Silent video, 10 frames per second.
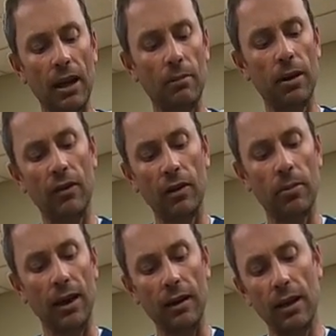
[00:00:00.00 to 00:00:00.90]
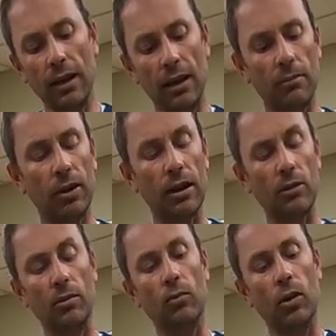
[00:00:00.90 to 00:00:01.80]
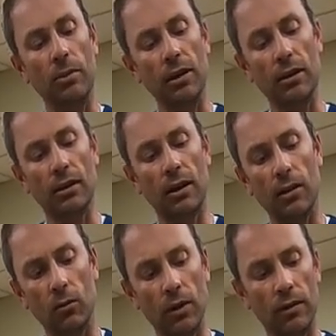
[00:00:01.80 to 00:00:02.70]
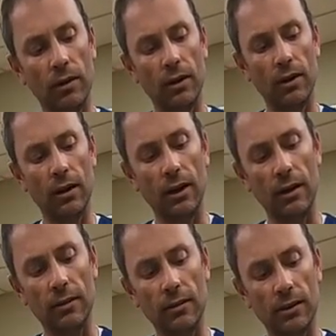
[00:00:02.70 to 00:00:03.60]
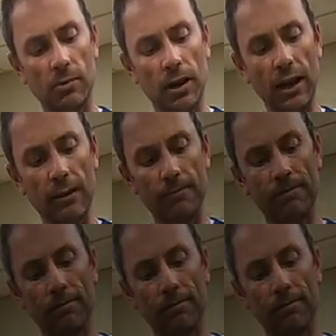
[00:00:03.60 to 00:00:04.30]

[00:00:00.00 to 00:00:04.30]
pain, pelvic pain in pregnant women along with the, uh, the spine.